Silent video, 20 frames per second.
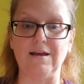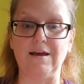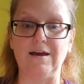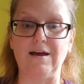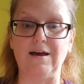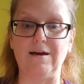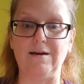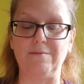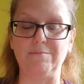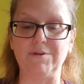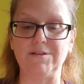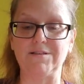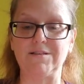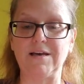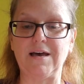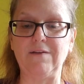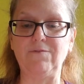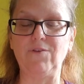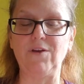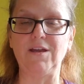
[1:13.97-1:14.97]
And
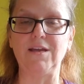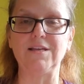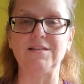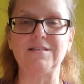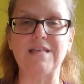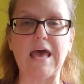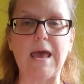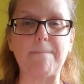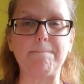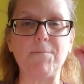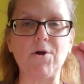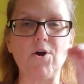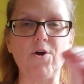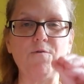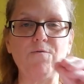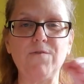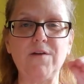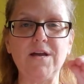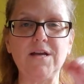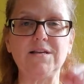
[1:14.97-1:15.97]
Sattvic is that
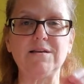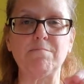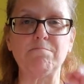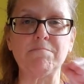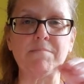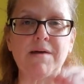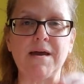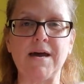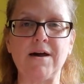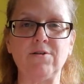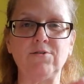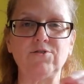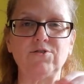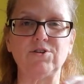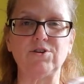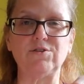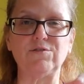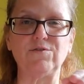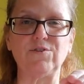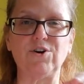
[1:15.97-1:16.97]
perfect amount
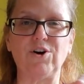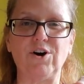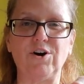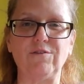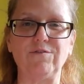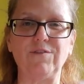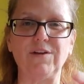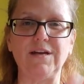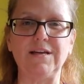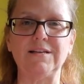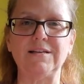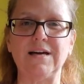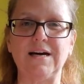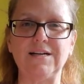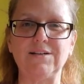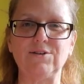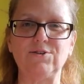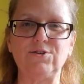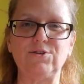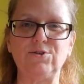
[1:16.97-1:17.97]
of coffee,
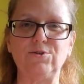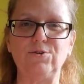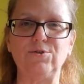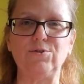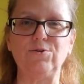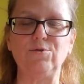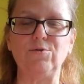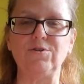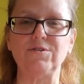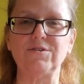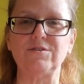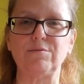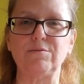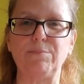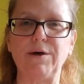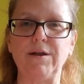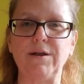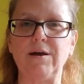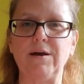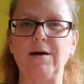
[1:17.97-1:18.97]
not too
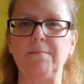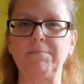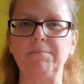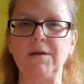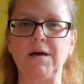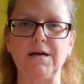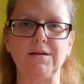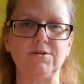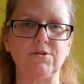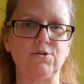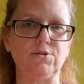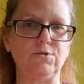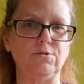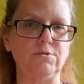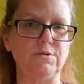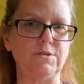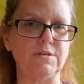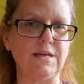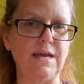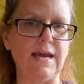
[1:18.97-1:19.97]
spun up, not too
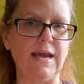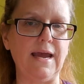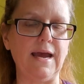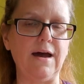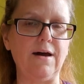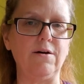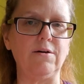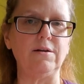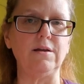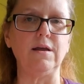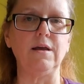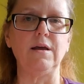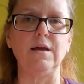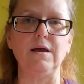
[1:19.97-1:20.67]
down.